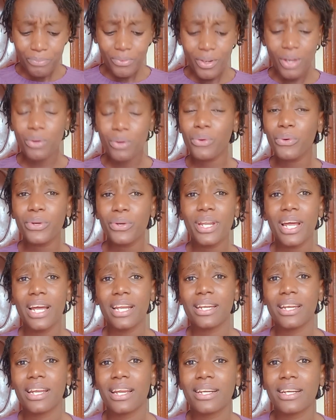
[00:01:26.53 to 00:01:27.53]

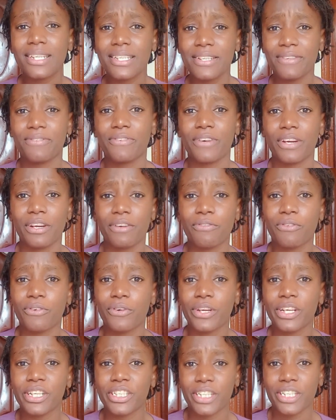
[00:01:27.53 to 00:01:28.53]
and different
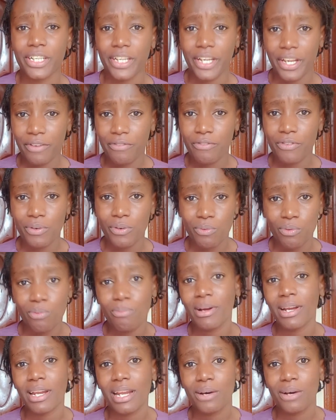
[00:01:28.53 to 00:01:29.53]
for each and every
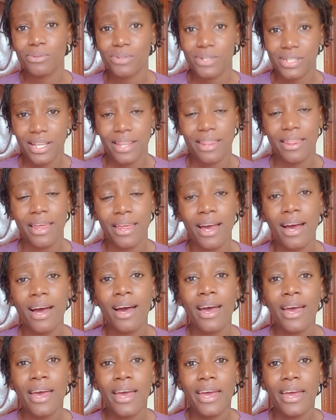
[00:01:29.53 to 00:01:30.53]
woman outside there.
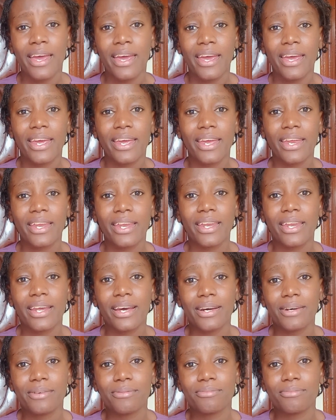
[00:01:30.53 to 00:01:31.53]

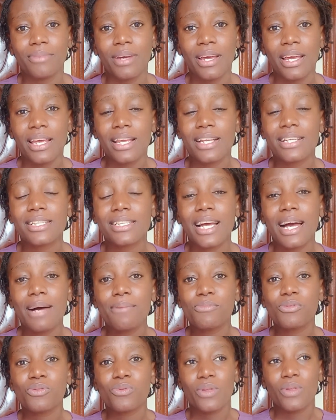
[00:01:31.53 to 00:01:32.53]
And it
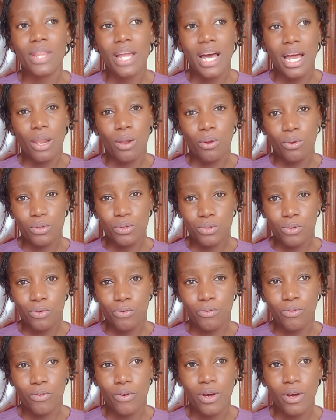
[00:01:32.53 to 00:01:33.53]
comes with a lot
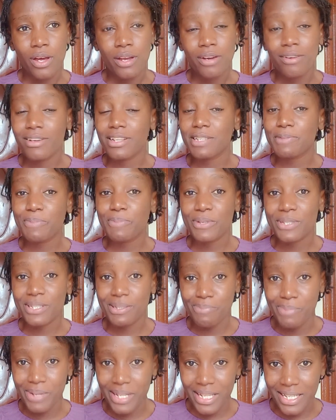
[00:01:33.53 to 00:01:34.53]
of
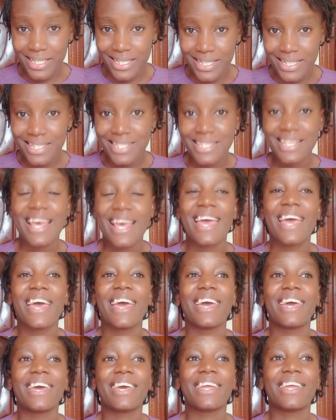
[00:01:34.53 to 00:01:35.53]
responsibilities
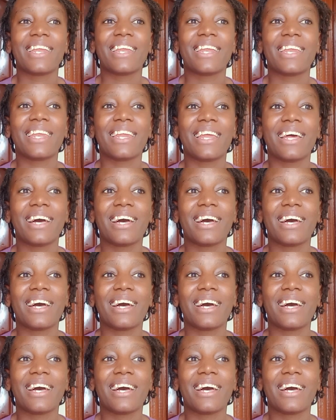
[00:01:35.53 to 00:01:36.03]
and